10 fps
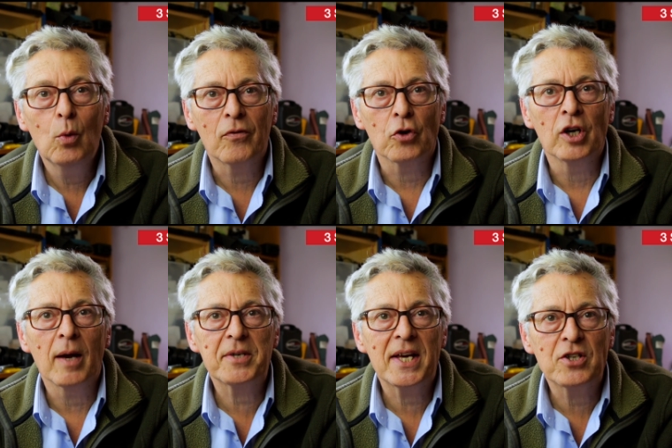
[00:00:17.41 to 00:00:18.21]
We've got an
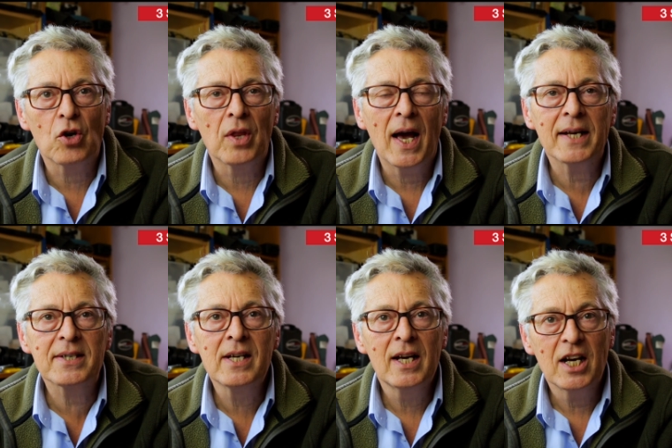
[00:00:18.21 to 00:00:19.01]
update on
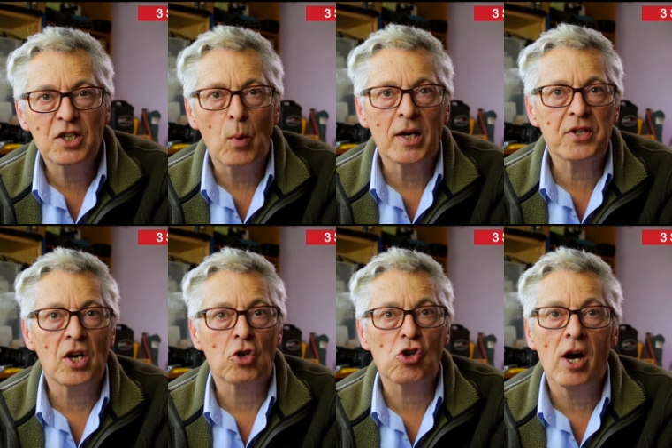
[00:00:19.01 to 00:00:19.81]
that as well as
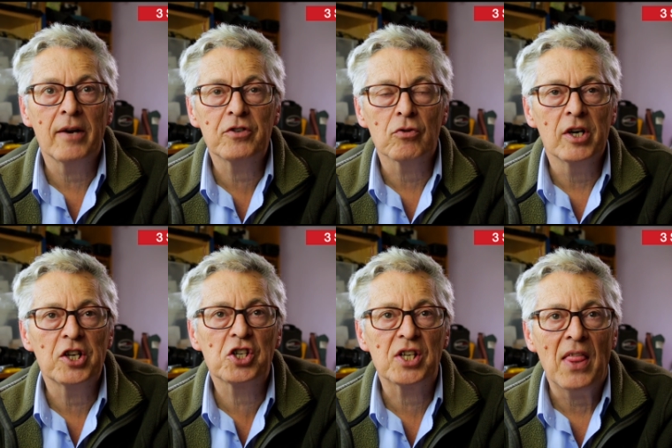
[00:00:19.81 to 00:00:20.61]
our drive to
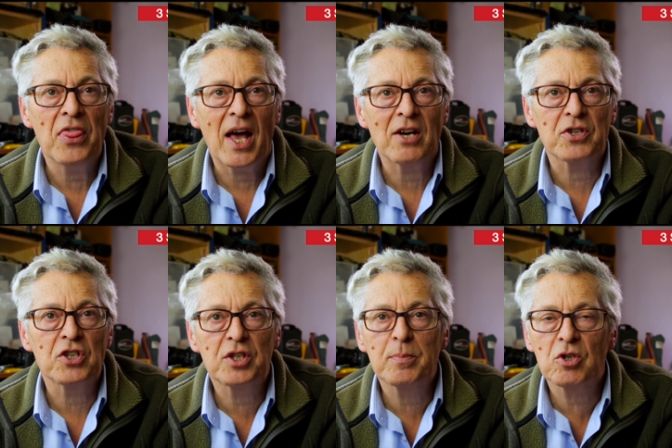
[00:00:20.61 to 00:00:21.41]
reach
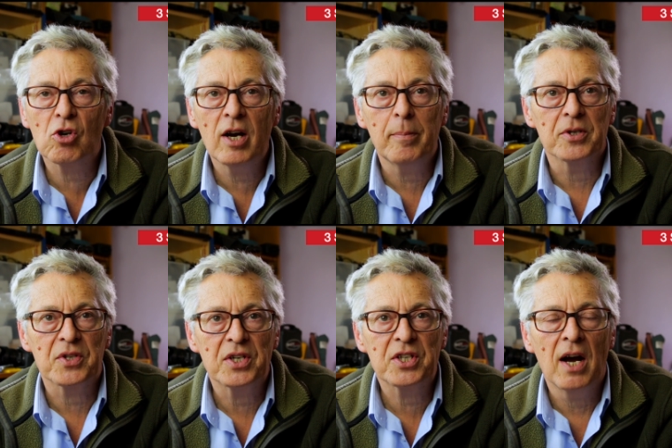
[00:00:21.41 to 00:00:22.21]
10,000
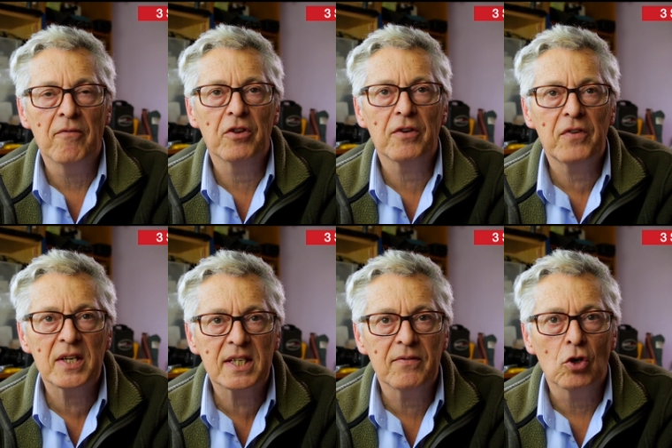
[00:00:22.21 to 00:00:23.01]
subscribers in time for the
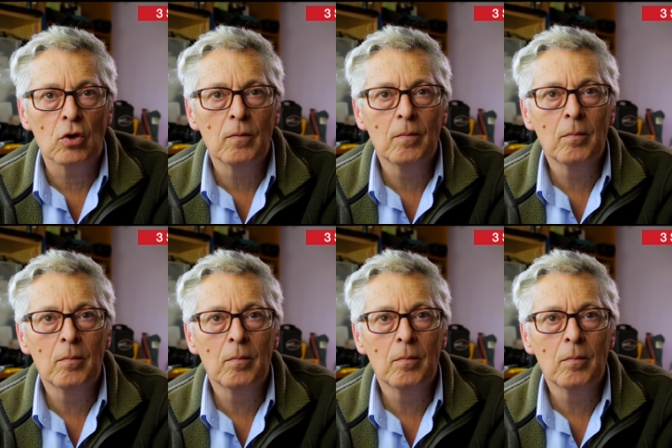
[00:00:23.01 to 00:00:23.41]
festival.